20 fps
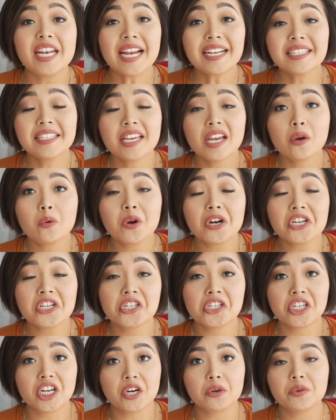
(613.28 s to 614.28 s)
next thing I wanted to
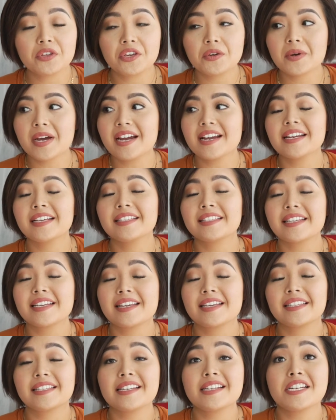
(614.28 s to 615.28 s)
share with you guys
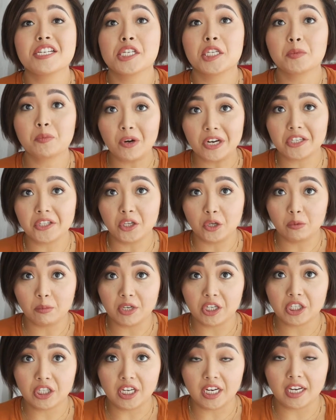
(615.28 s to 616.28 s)
is an espresso
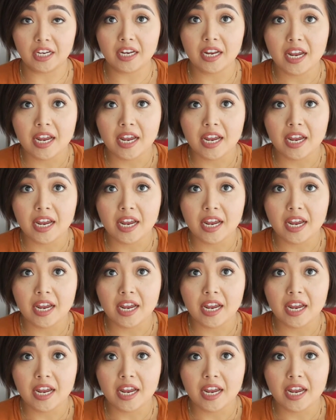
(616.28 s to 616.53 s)
machine.